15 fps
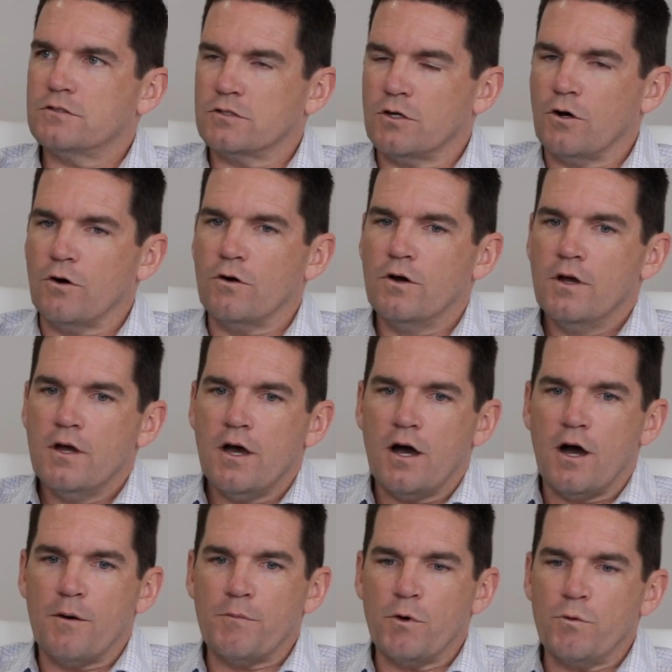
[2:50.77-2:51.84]
So,
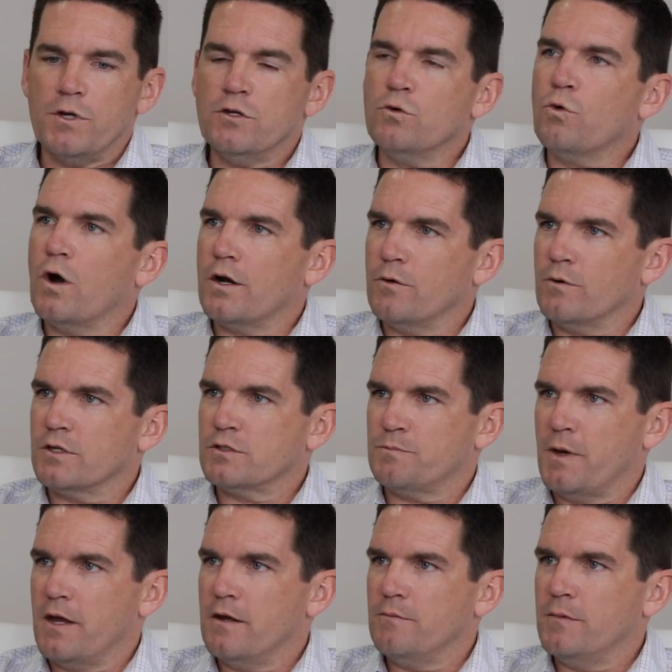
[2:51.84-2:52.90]
but we do want to
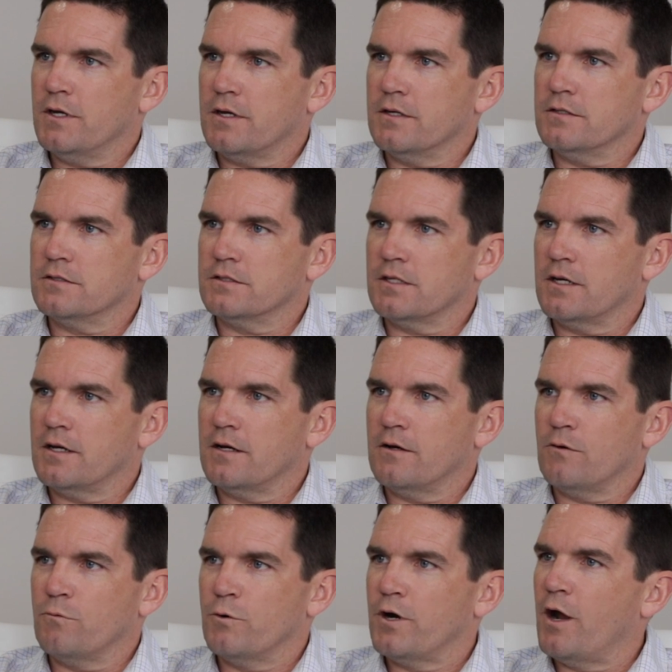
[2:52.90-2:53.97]
expand because
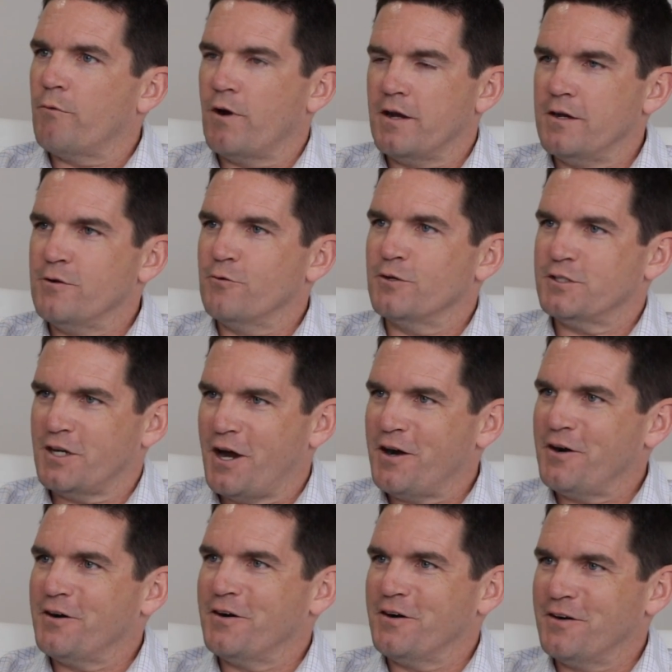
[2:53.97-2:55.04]
we're not ready to
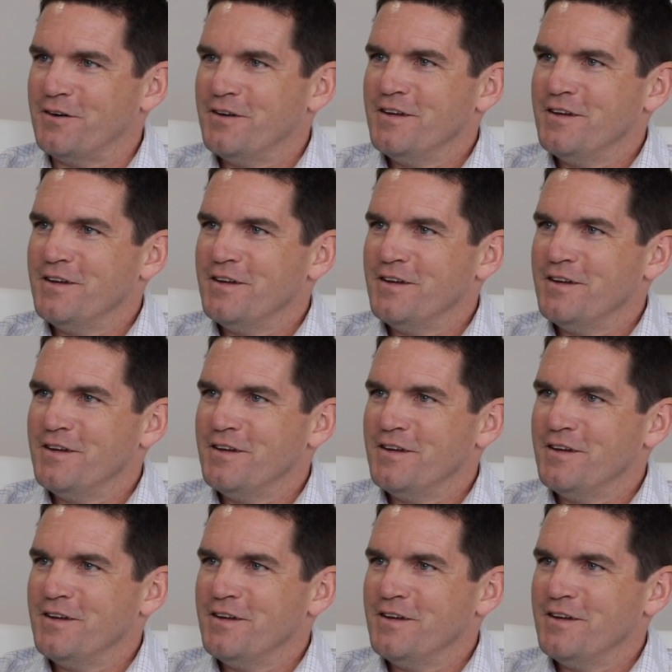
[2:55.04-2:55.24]
retire, or,